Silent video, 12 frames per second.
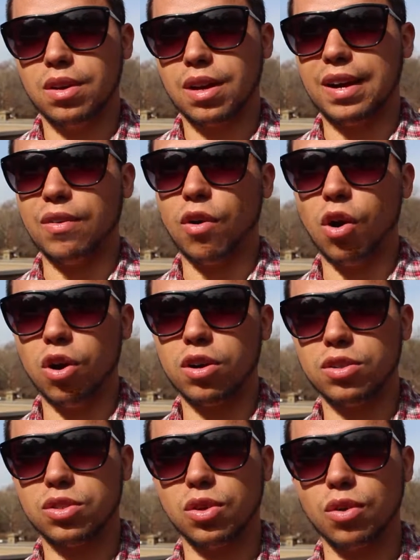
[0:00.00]

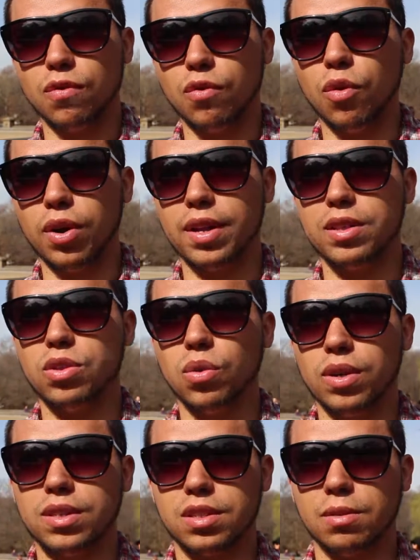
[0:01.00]
harder to avoid
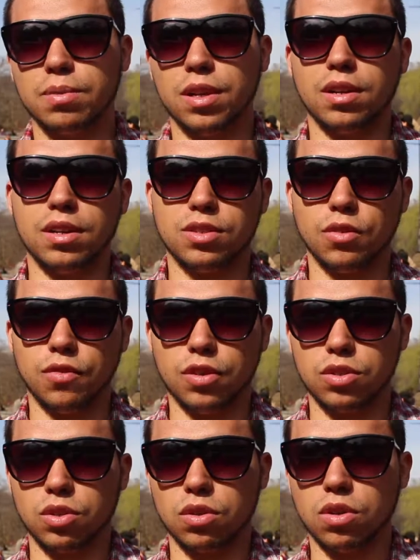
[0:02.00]
doing something unless your
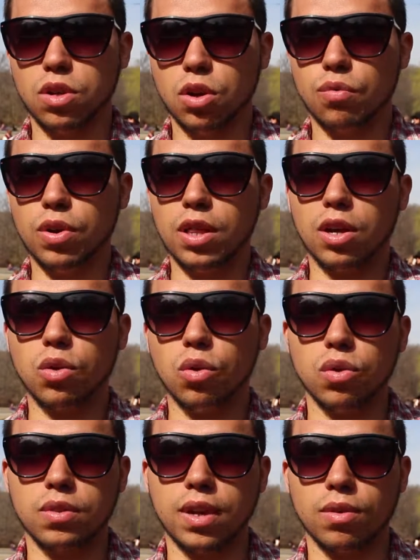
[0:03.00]
friends are really
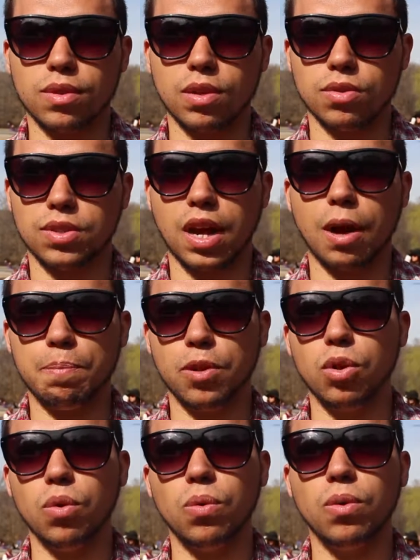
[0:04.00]
cool and they'll stop
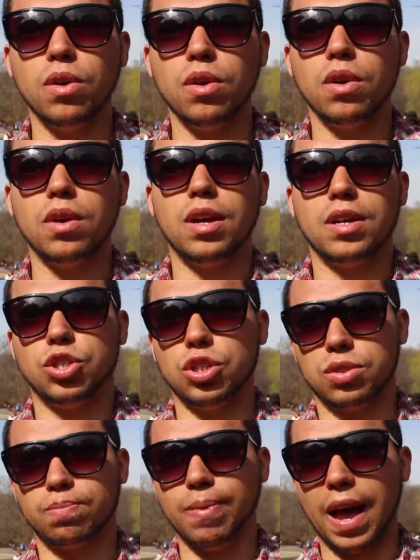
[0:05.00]
you. It's
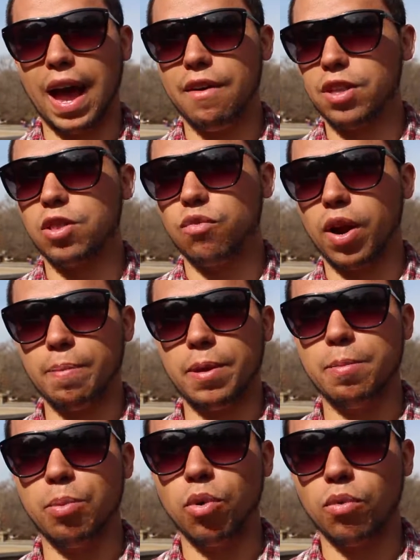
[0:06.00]
just having the right
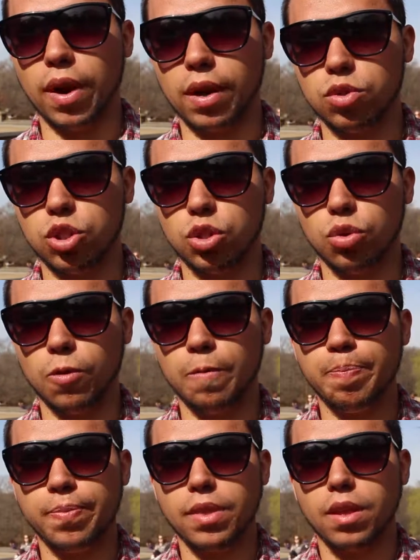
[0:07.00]
people around
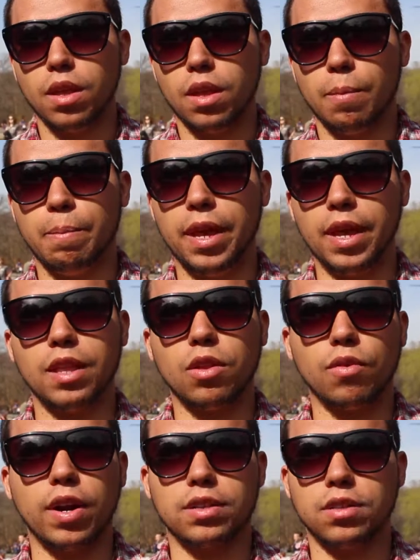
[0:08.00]
you, being in the
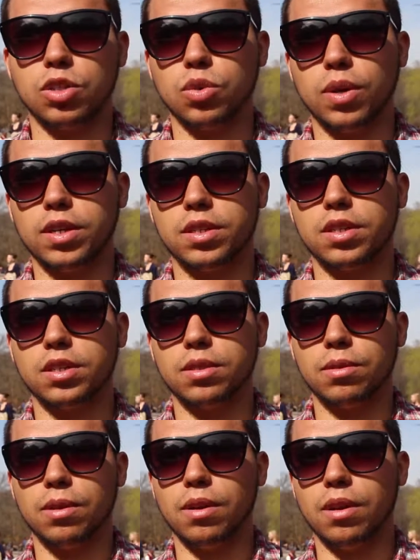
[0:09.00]
right situations.
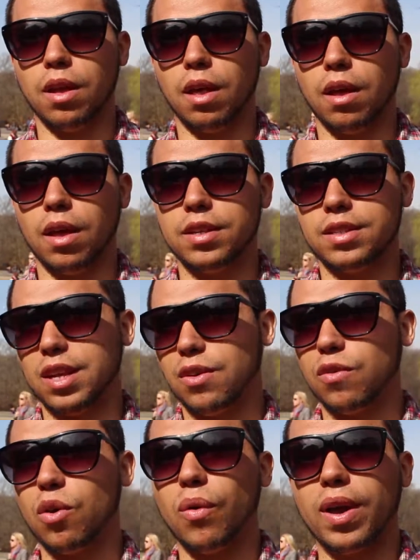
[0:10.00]
Instead
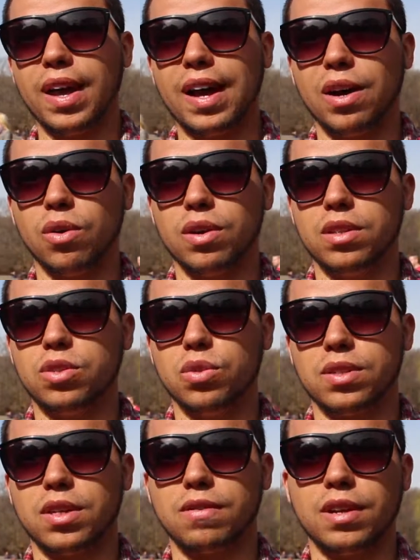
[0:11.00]
of going out and
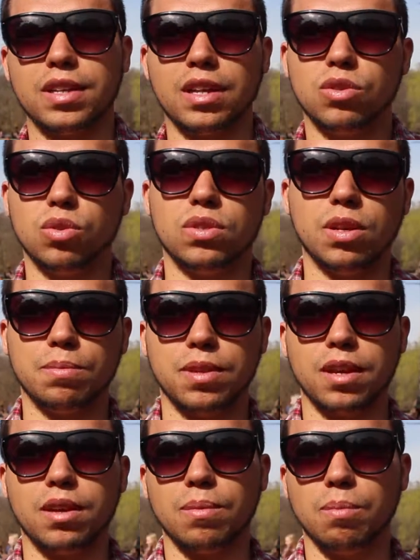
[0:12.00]
doing stuff like that, do
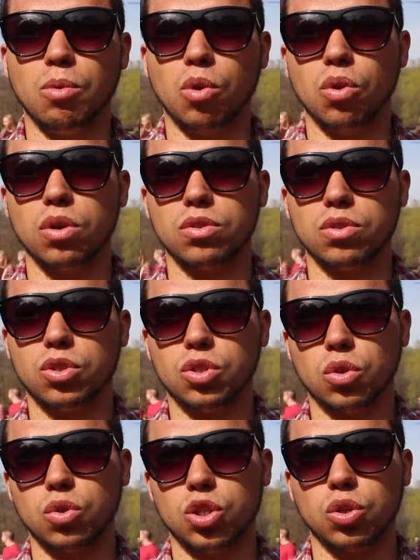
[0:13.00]
something more
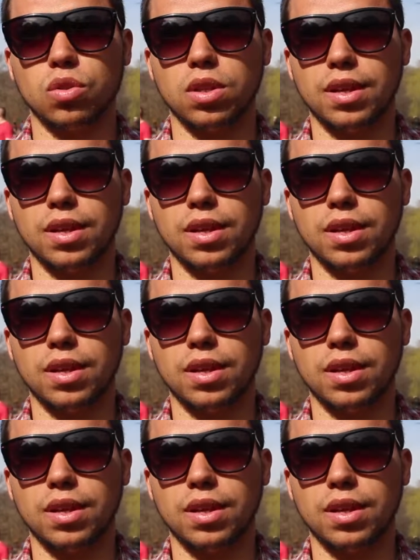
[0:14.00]
social,